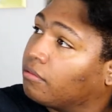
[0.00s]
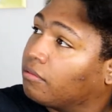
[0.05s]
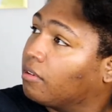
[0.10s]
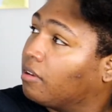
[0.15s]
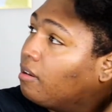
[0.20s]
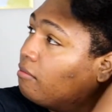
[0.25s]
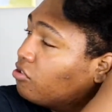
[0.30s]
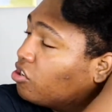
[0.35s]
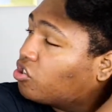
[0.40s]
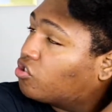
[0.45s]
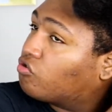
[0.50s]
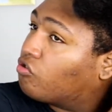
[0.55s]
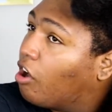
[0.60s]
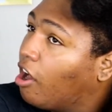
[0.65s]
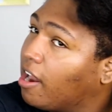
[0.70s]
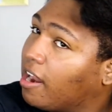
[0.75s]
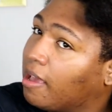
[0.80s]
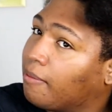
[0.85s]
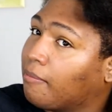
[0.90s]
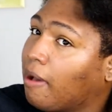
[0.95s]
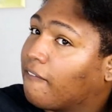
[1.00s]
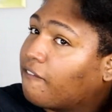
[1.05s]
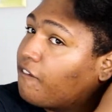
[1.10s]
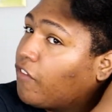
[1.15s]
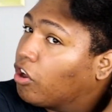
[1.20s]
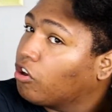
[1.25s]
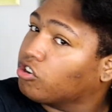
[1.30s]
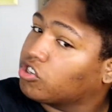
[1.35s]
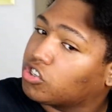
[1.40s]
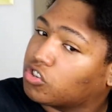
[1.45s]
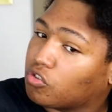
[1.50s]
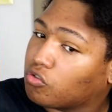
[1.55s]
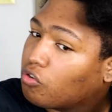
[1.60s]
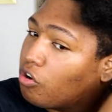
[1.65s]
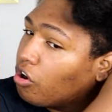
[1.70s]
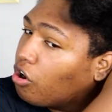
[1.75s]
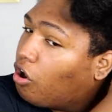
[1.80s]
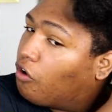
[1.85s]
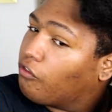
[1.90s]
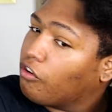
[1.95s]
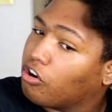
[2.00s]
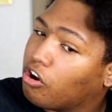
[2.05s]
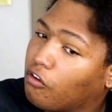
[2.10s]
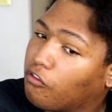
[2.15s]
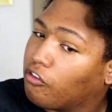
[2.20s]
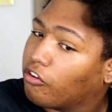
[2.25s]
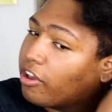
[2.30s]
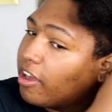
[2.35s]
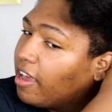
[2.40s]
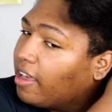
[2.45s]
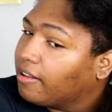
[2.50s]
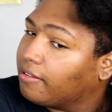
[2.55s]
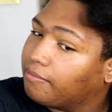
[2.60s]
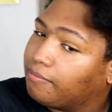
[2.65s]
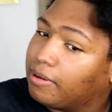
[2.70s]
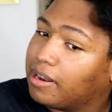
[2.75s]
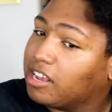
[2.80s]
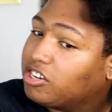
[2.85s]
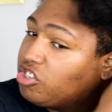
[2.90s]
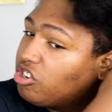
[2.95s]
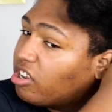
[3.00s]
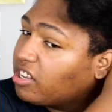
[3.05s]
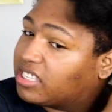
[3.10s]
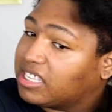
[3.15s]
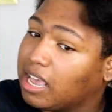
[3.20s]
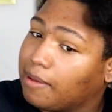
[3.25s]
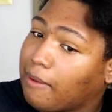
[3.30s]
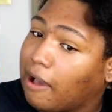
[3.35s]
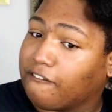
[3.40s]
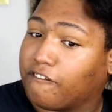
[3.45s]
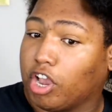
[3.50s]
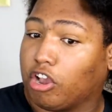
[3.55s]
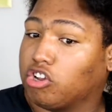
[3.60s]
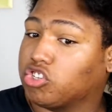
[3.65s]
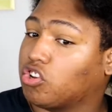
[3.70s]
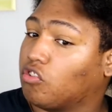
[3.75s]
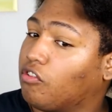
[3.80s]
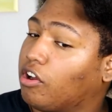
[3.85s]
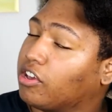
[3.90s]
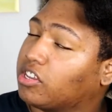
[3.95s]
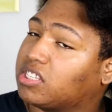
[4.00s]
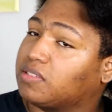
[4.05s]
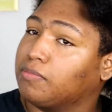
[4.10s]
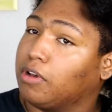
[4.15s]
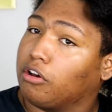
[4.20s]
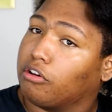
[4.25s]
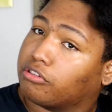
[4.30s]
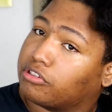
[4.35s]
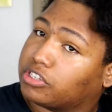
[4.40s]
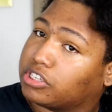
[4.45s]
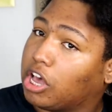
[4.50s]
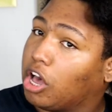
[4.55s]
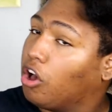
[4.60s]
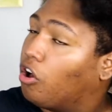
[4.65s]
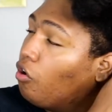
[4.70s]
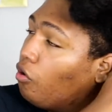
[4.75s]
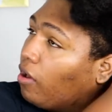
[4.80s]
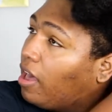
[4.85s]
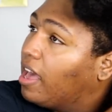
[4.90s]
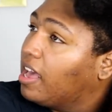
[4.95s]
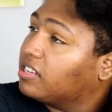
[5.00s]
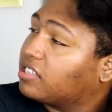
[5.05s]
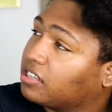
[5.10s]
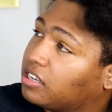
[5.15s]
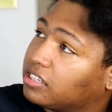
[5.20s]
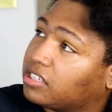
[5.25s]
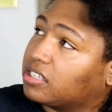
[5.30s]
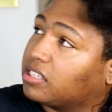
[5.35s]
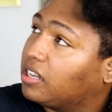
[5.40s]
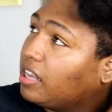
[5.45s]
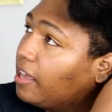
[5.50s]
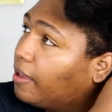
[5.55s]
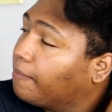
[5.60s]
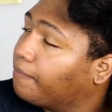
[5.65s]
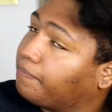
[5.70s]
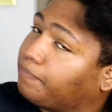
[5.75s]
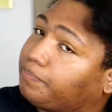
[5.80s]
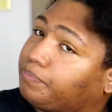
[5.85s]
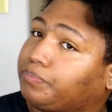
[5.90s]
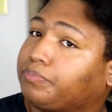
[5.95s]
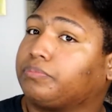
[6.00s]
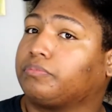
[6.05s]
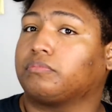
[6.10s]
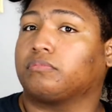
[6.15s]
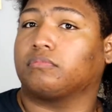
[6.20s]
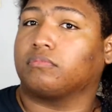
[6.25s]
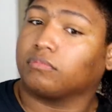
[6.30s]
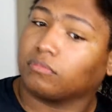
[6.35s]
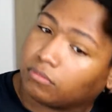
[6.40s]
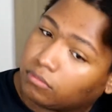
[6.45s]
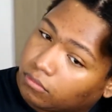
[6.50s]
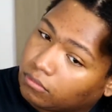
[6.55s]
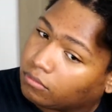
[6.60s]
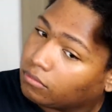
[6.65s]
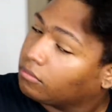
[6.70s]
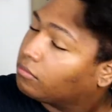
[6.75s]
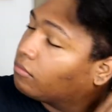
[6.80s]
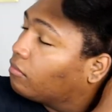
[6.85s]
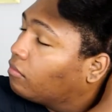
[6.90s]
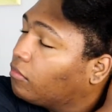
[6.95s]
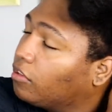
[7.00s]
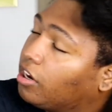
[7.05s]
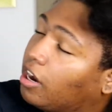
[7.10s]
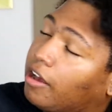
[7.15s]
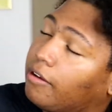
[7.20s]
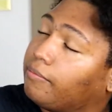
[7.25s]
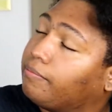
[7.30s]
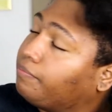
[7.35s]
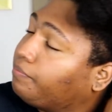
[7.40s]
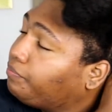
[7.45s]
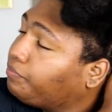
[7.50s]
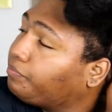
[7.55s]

And I'm just running my fingers through it over and over again. But as you can see, my fingers are running smooth, so it has good slip, you know?